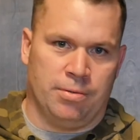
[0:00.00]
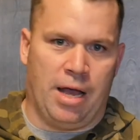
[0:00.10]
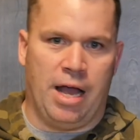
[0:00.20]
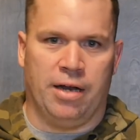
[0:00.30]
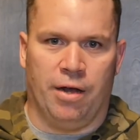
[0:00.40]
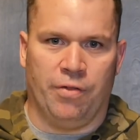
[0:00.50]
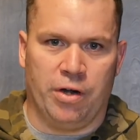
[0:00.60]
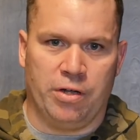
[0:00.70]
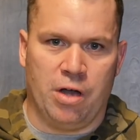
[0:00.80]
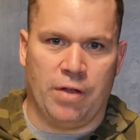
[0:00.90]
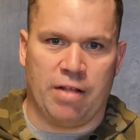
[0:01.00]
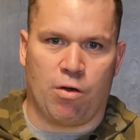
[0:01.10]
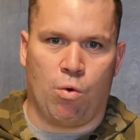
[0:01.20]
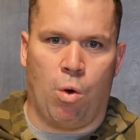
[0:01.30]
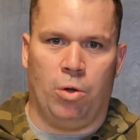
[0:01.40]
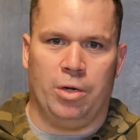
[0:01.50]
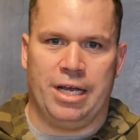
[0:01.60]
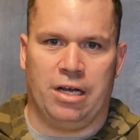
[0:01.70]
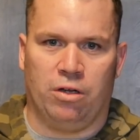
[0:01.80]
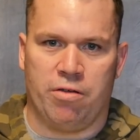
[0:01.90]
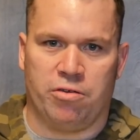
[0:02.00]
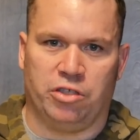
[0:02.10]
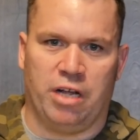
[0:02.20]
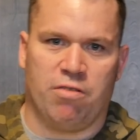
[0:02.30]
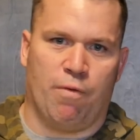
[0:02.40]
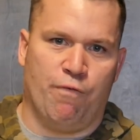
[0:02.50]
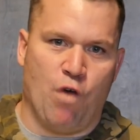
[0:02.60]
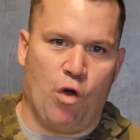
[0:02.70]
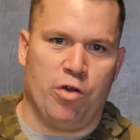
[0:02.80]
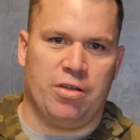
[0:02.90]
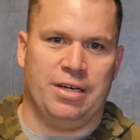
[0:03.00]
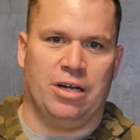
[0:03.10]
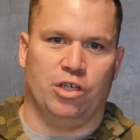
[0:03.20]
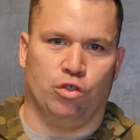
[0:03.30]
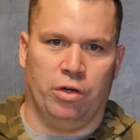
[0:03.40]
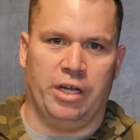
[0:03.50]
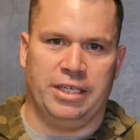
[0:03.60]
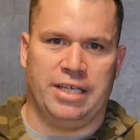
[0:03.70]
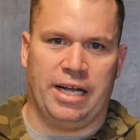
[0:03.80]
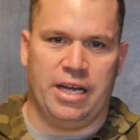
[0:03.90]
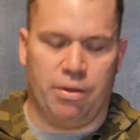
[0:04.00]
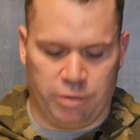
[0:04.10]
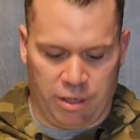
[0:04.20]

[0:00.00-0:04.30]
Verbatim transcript: And uh, there you go. That's a quality cluster set. So we're focusing on drilling technique with